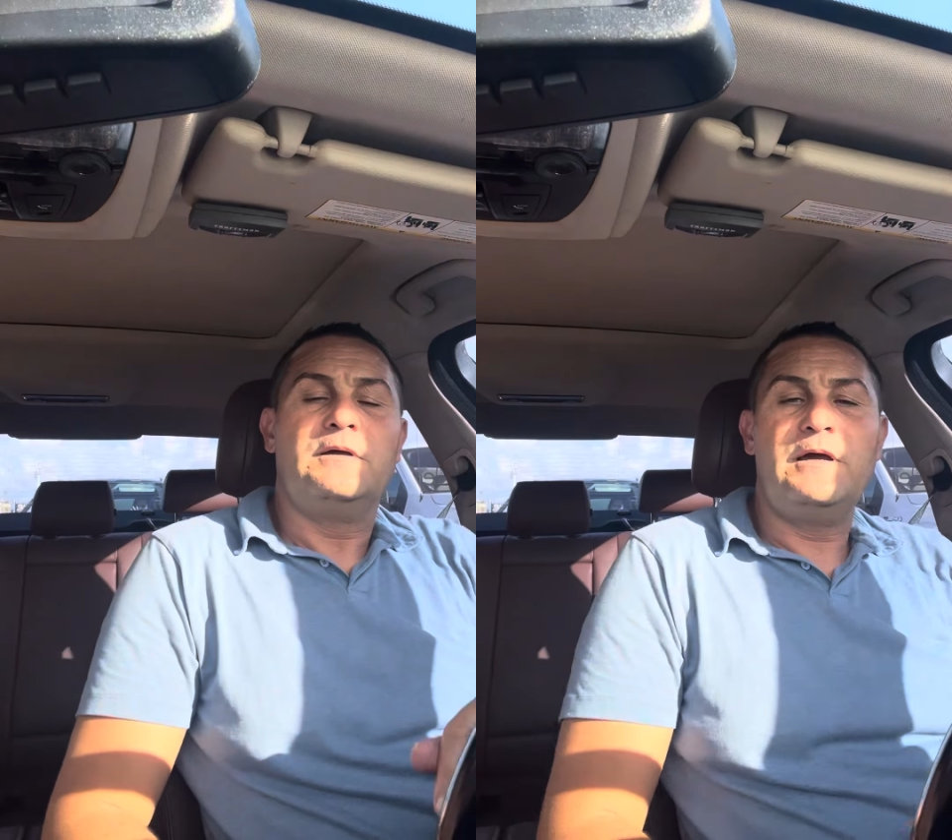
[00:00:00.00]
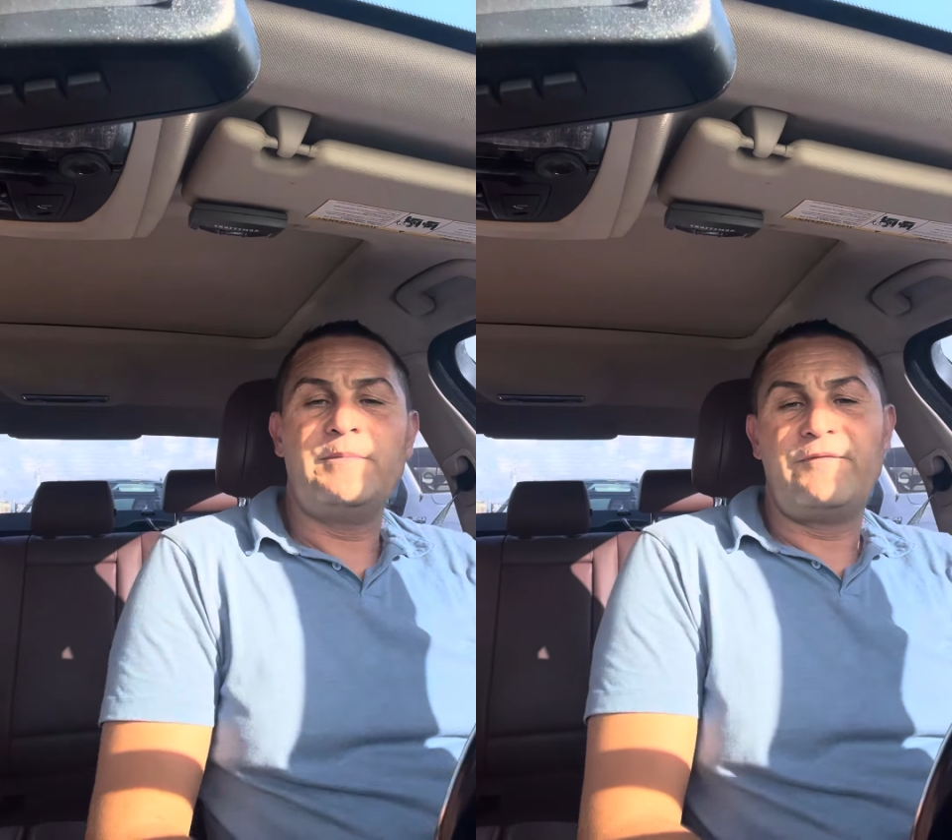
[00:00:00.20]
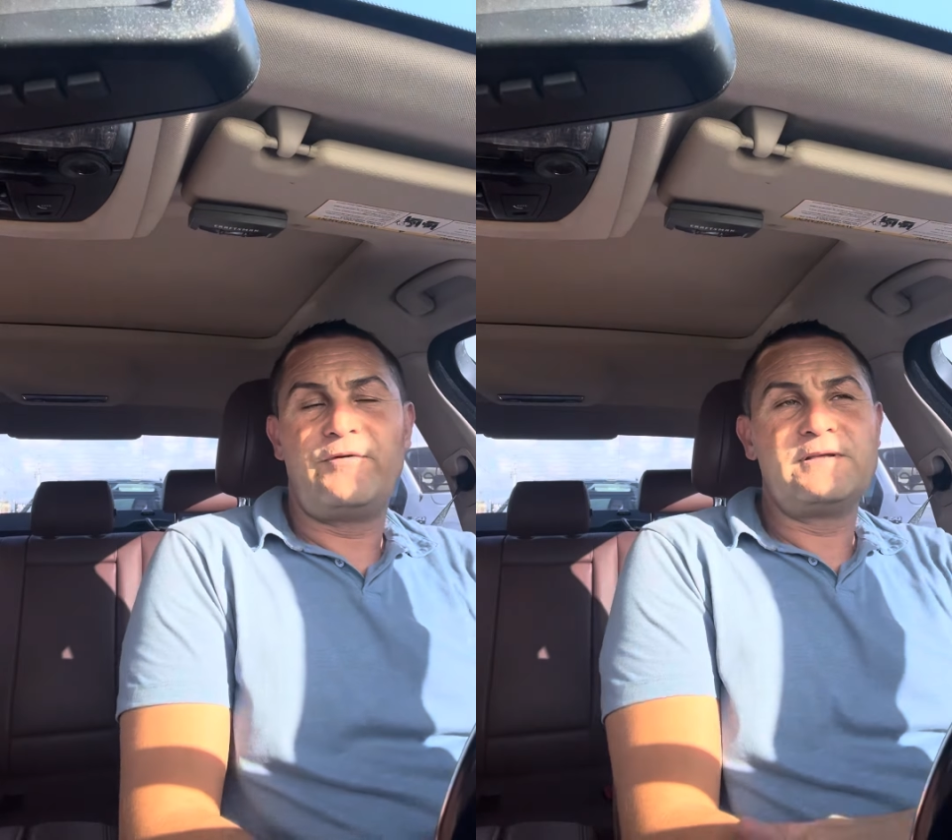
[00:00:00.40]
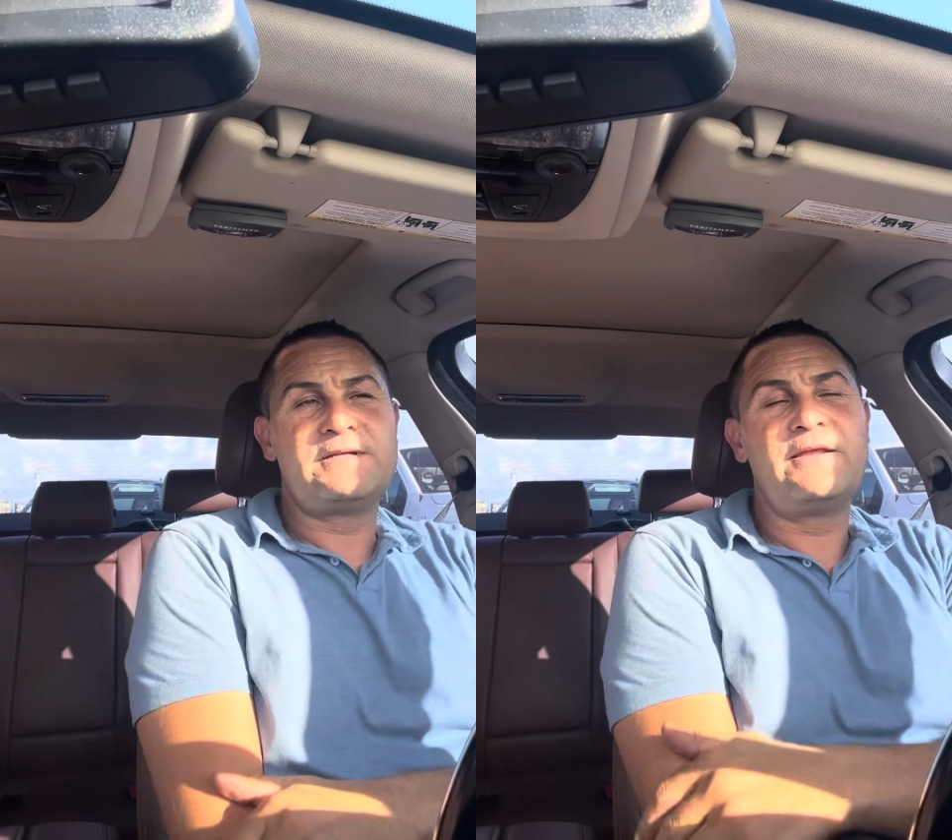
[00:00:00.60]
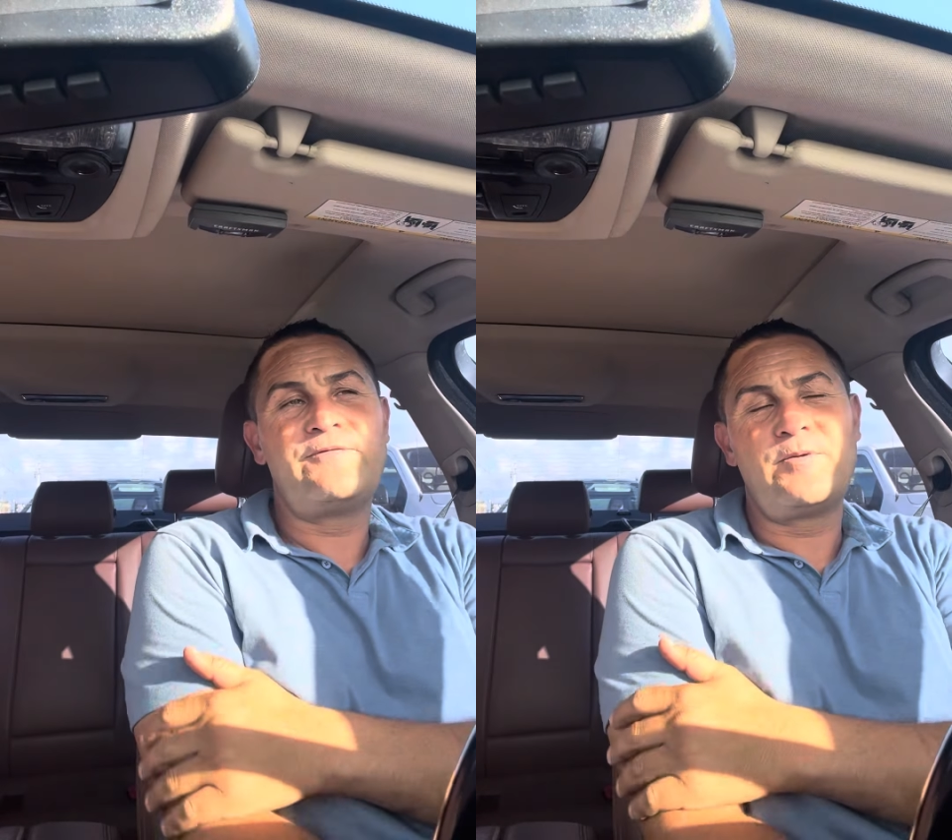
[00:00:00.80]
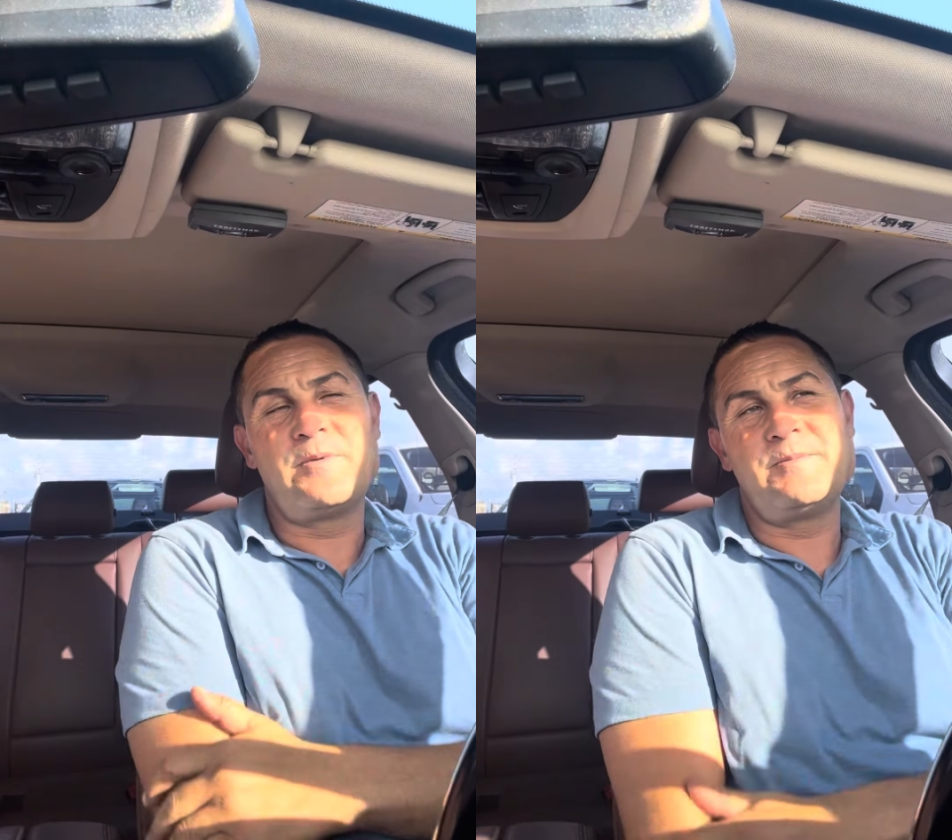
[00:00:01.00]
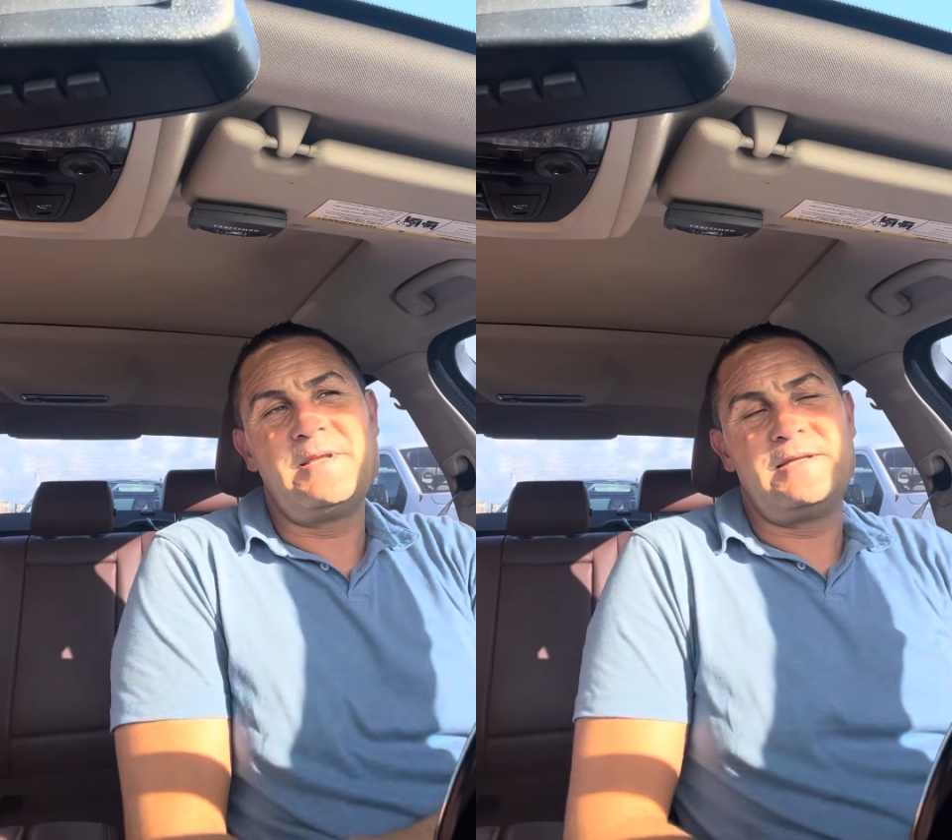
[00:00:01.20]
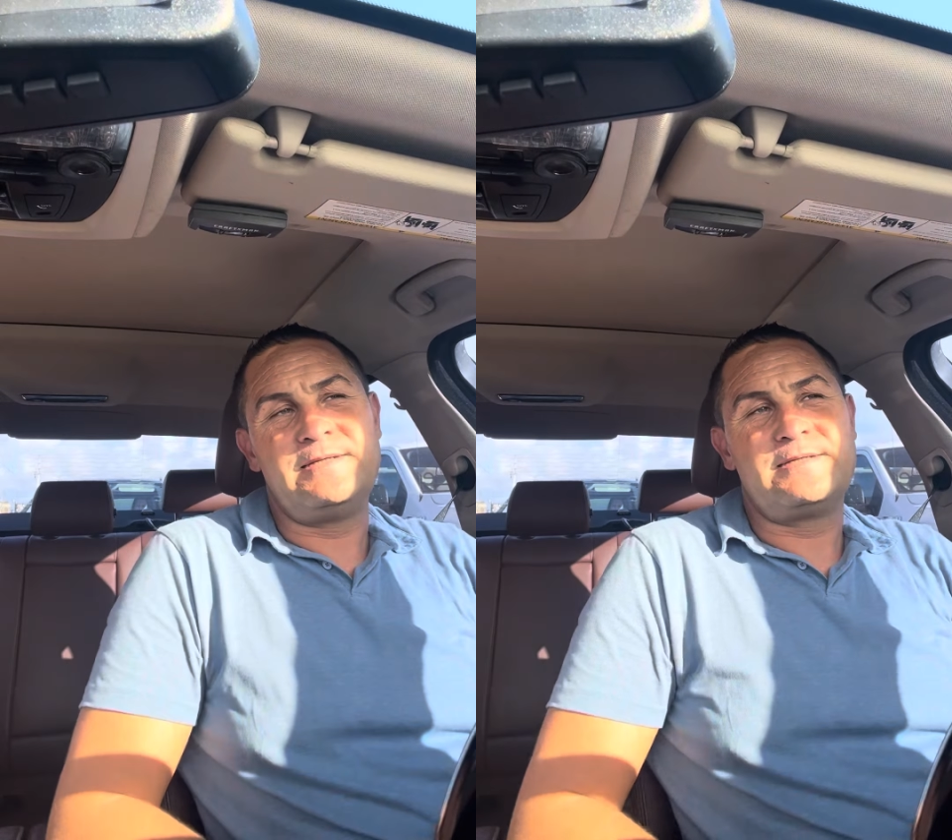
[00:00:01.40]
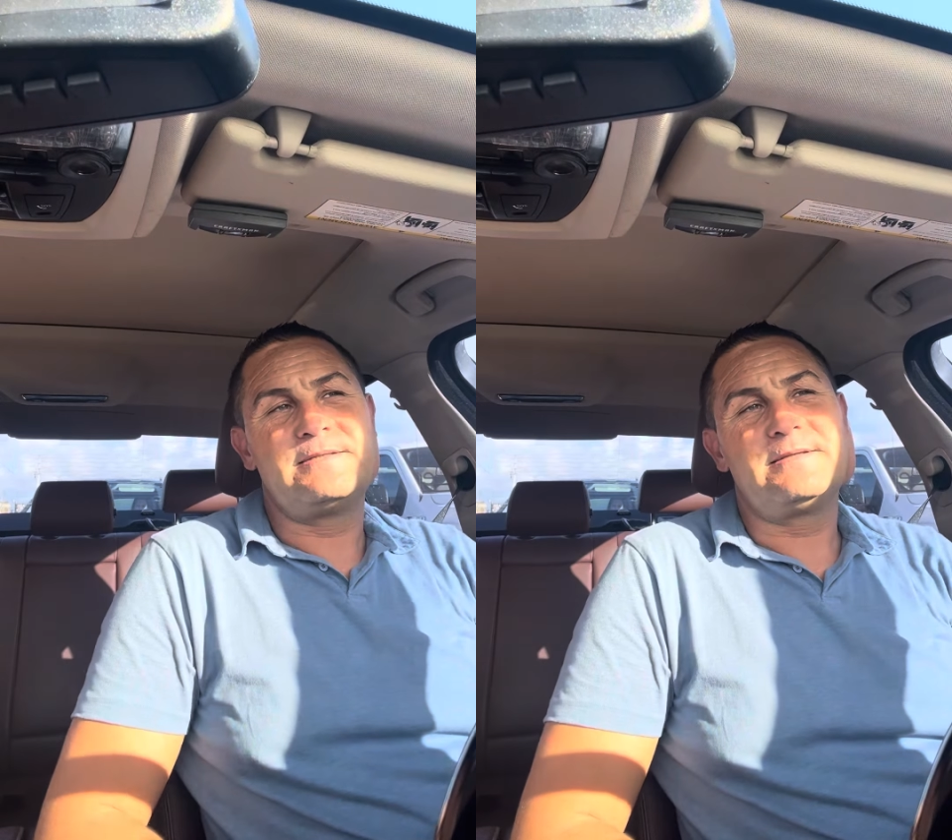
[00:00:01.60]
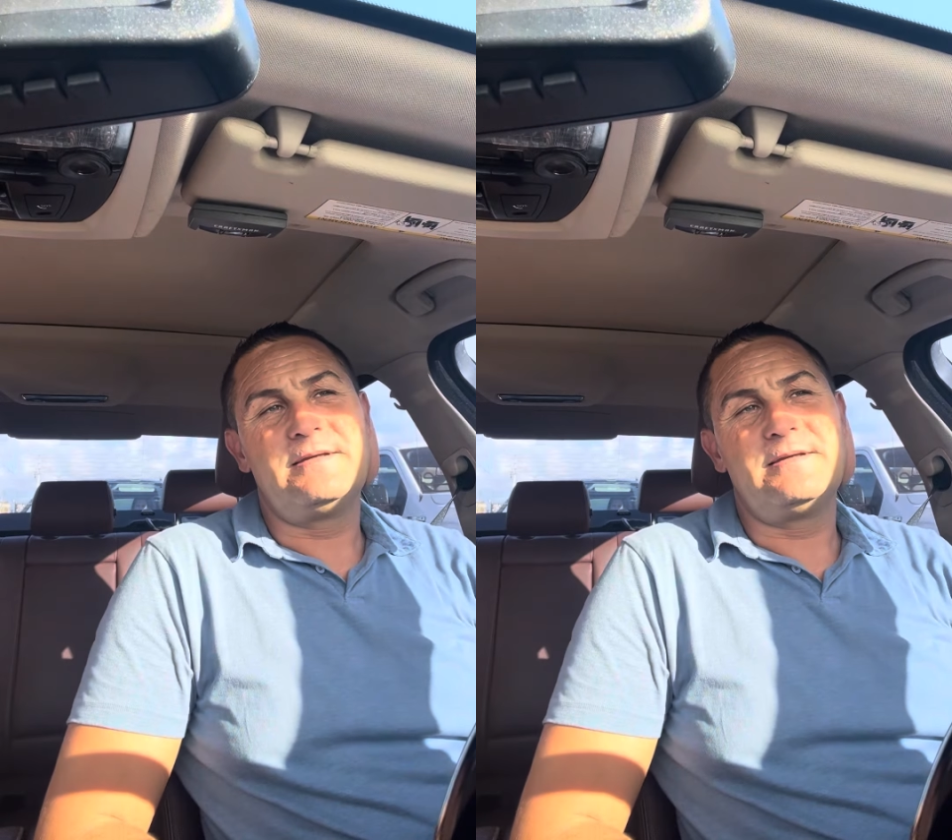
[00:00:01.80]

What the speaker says: Hey, my friends, Nelly from the Middle East.